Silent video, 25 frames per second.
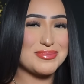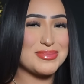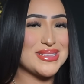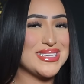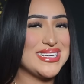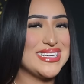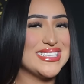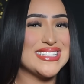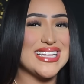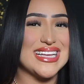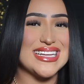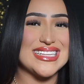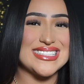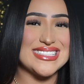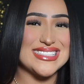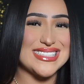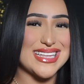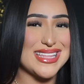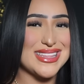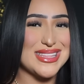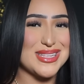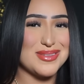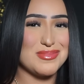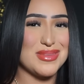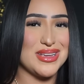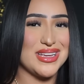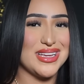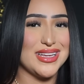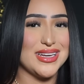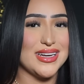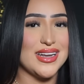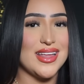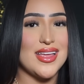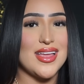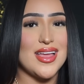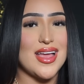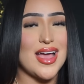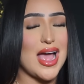Please send them
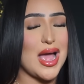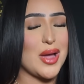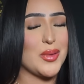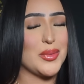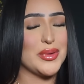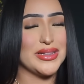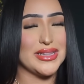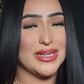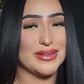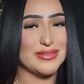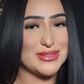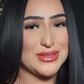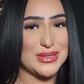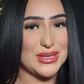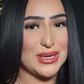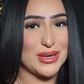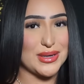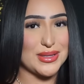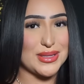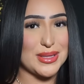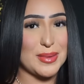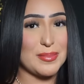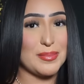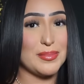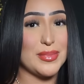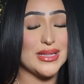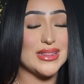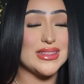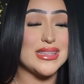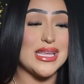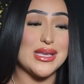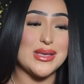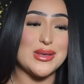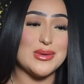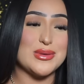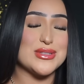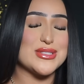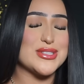in. I would love to hear them. But
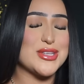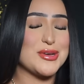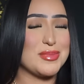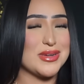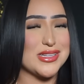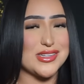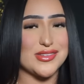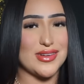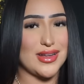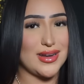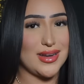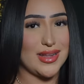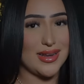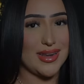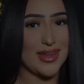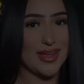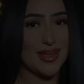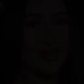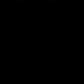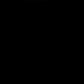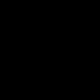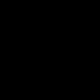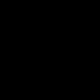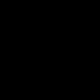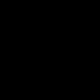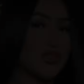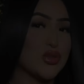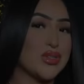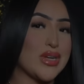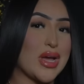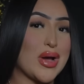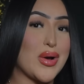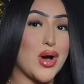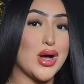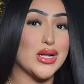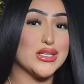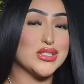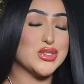thank you so much, Valeria. So
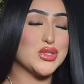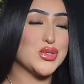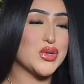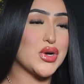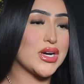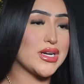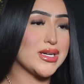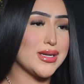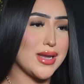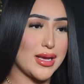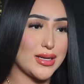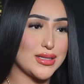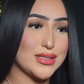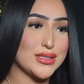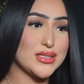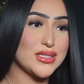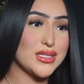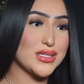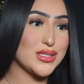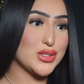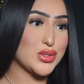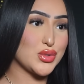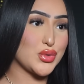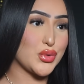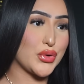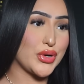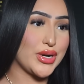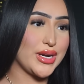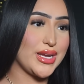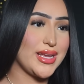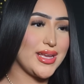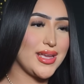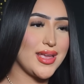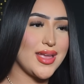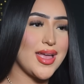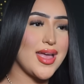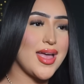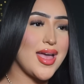now on to our next
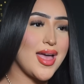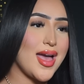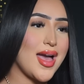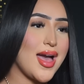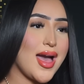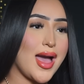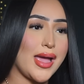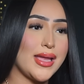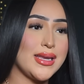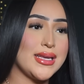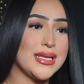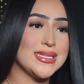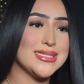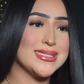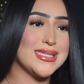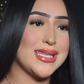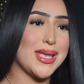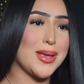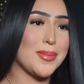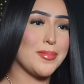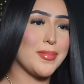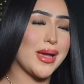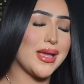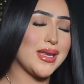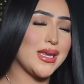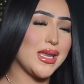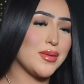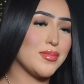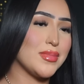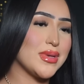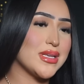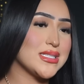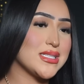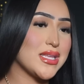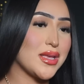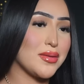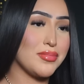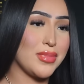story. Hi, Daisy. My name
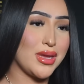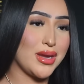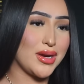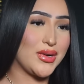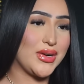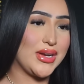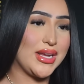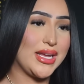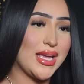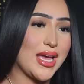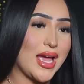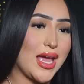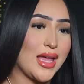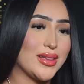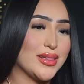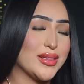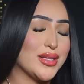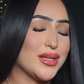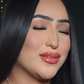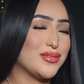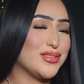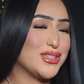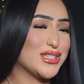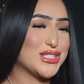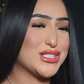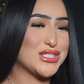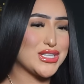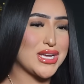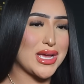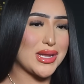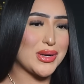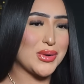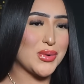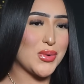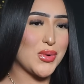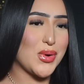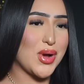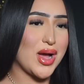is Mary. I love your
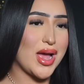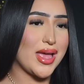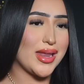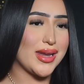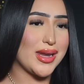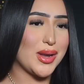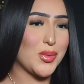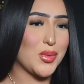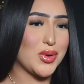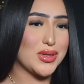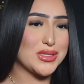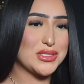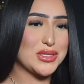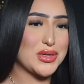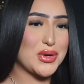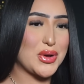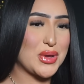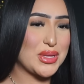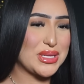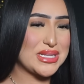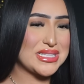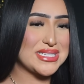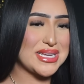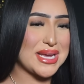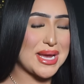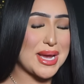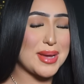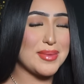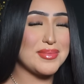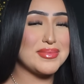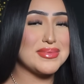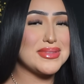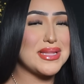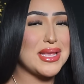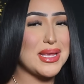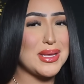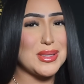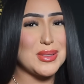channel and I watch it all the time.
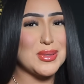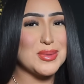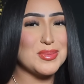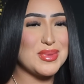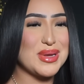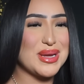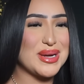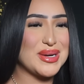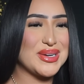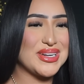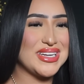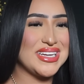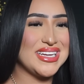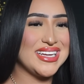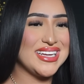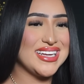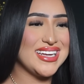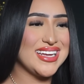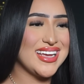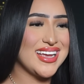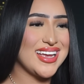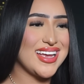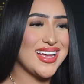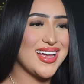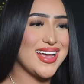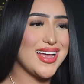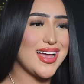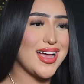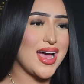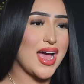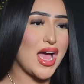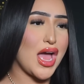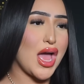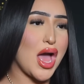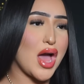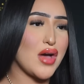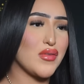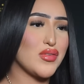Thank you, Mary.
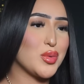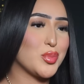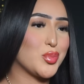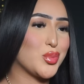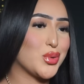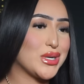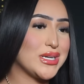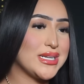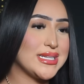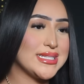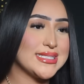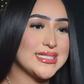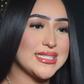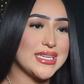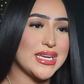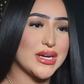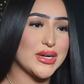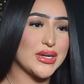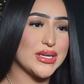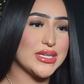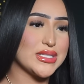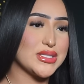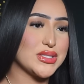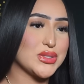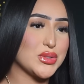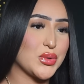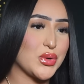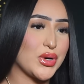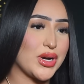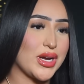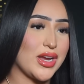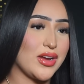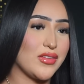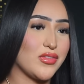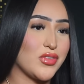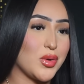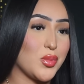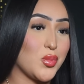I have a pretty scary
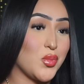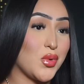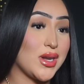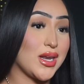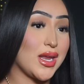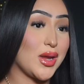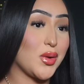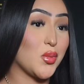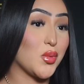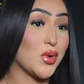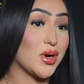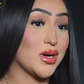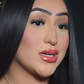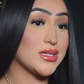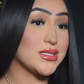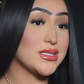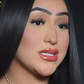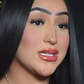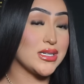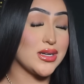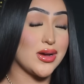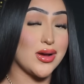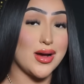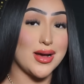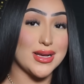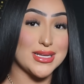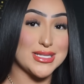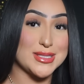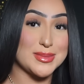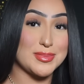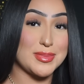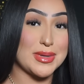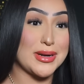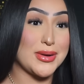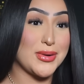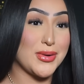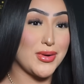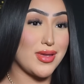story from when I worked in a
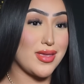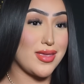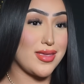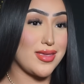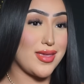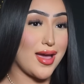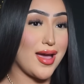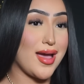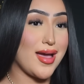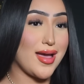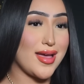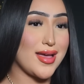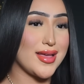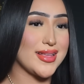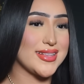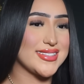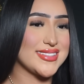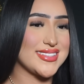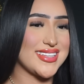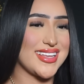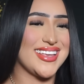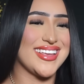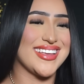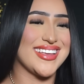hospital. Yes!